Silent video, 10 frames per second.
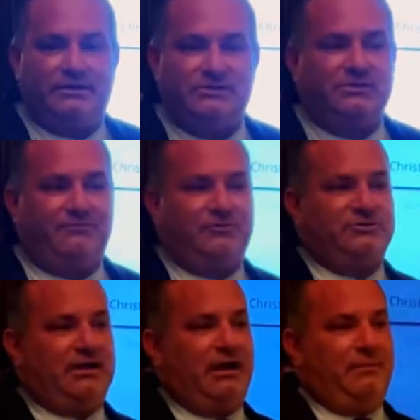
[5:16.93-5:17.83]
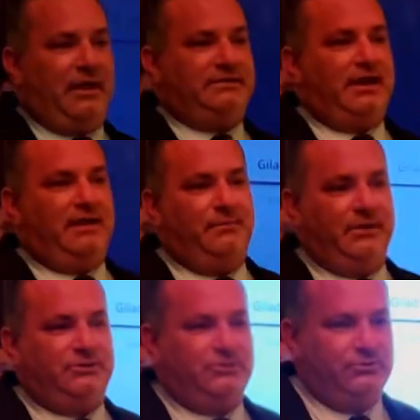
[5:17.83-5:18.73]
This is the first time I tied
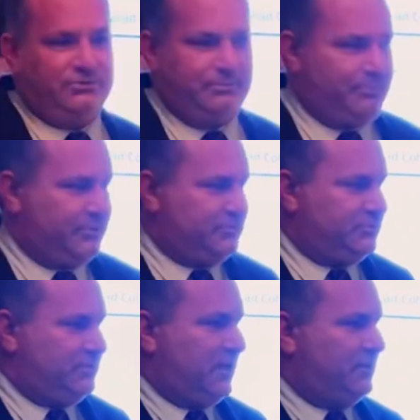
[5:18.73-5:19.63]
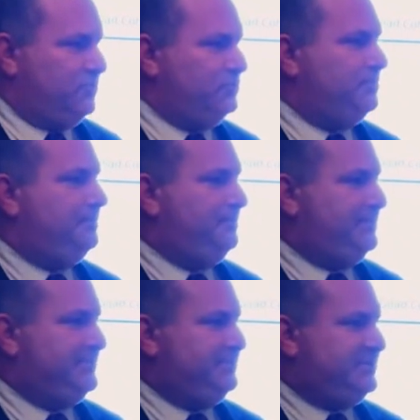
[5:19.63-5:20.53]
my shoes and put a suit on. Who's
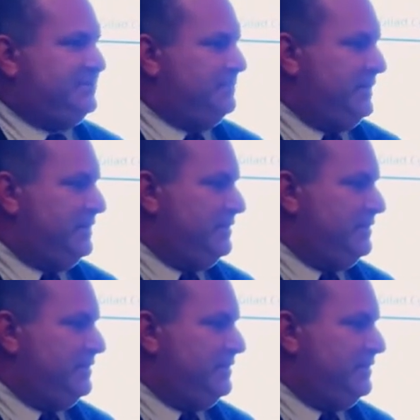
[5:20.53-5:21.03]
to me?